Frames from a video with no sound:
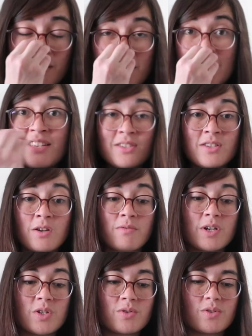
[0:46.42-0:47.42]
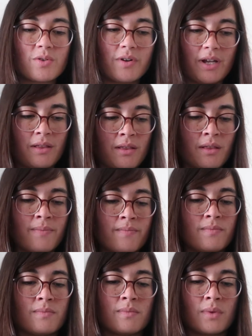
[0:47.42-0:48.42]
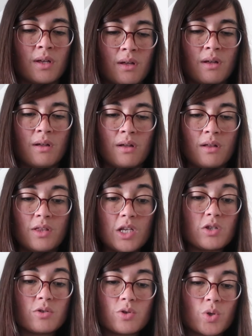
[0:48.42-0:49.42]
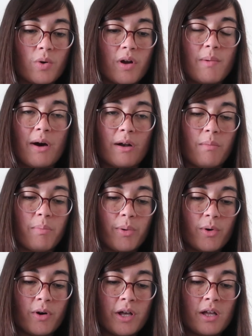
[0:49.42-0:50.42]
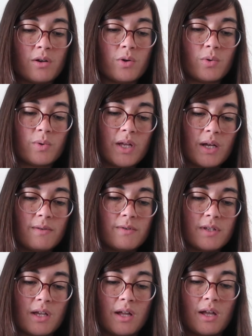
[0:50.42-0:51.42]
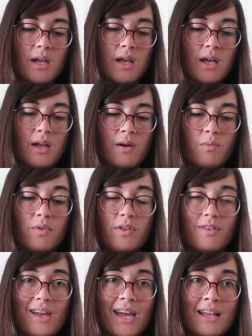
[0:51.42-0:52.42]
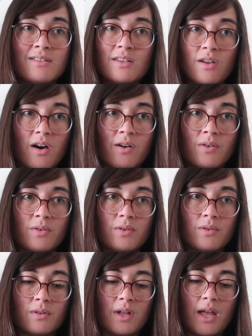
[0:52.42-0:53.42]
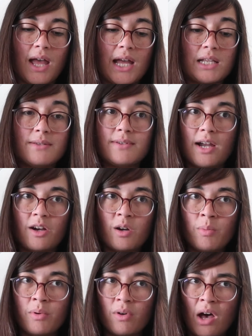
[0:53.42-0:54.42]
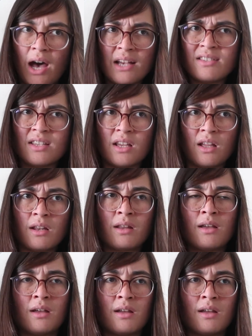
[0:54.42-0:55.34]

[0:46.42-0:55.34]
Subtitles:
This is an original story. This is a story about a boy who lives with his aunt and uncle and terrible cousin